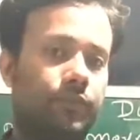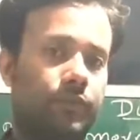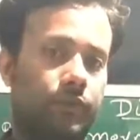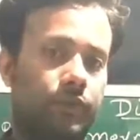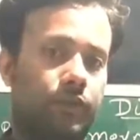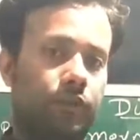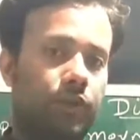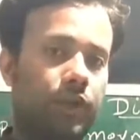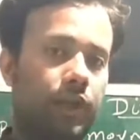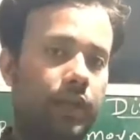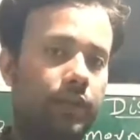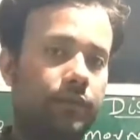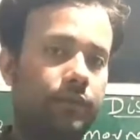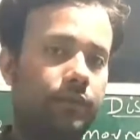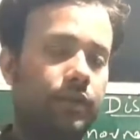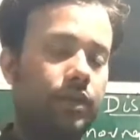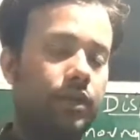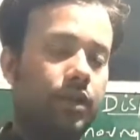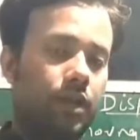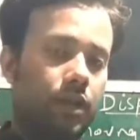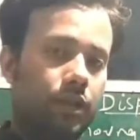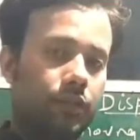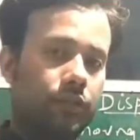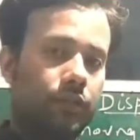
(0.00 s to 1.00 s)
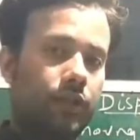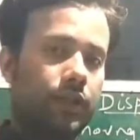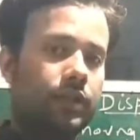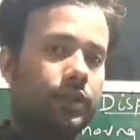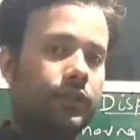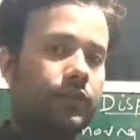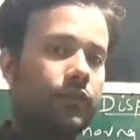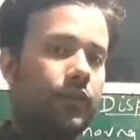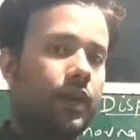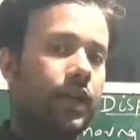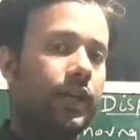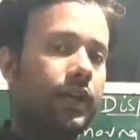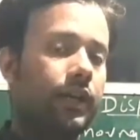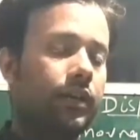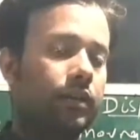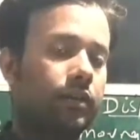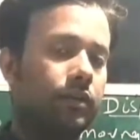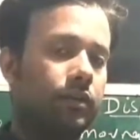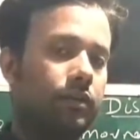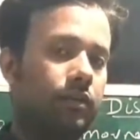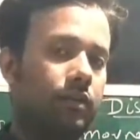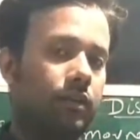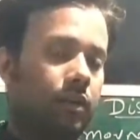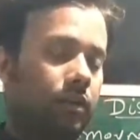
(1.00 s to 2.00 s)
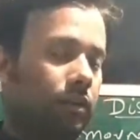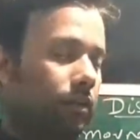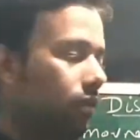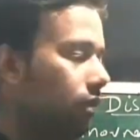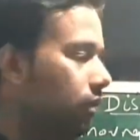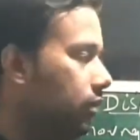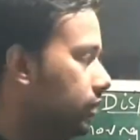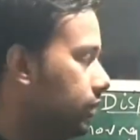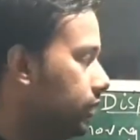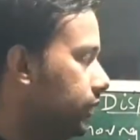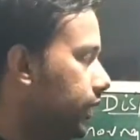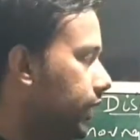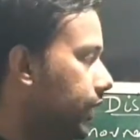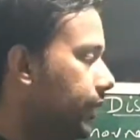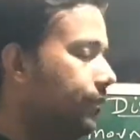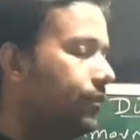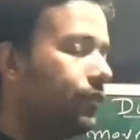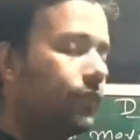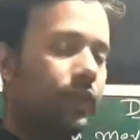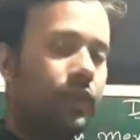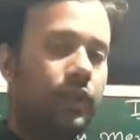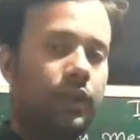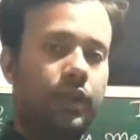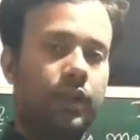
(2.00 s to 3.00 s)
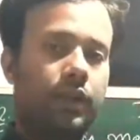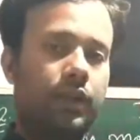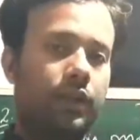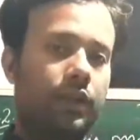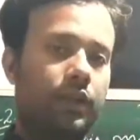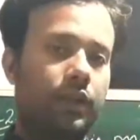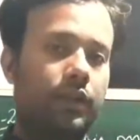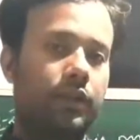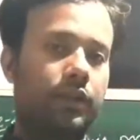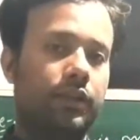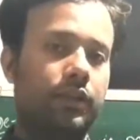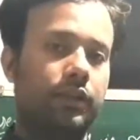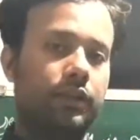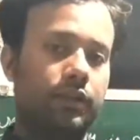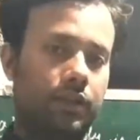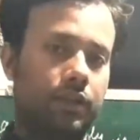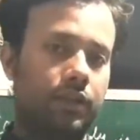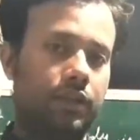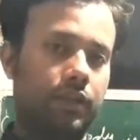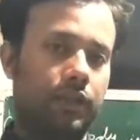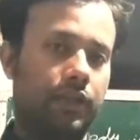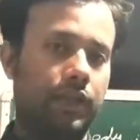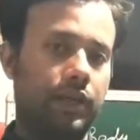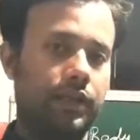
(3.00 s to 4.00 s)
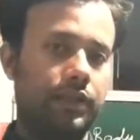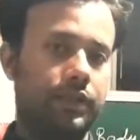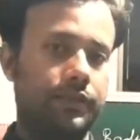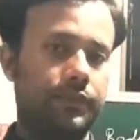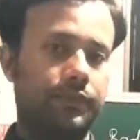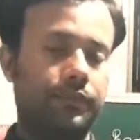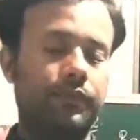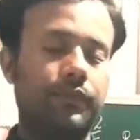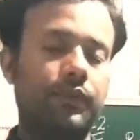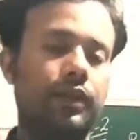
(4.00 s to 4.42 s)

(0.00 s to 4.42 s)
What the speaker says: Okay, so let's find the third case.